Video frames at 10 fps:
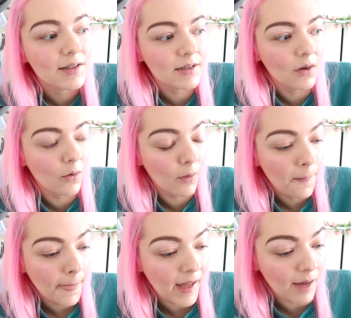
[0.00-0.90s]
So
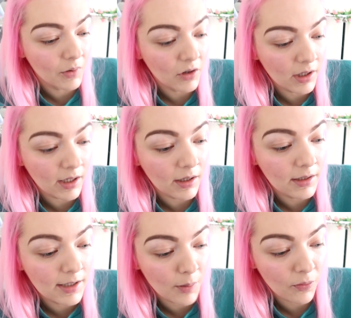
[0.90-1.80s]
I'm going to
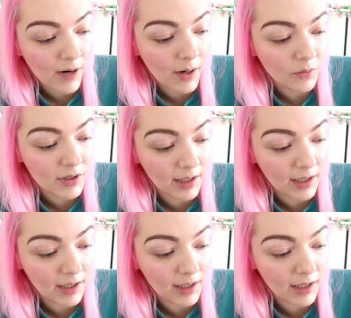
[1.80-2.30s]
nip round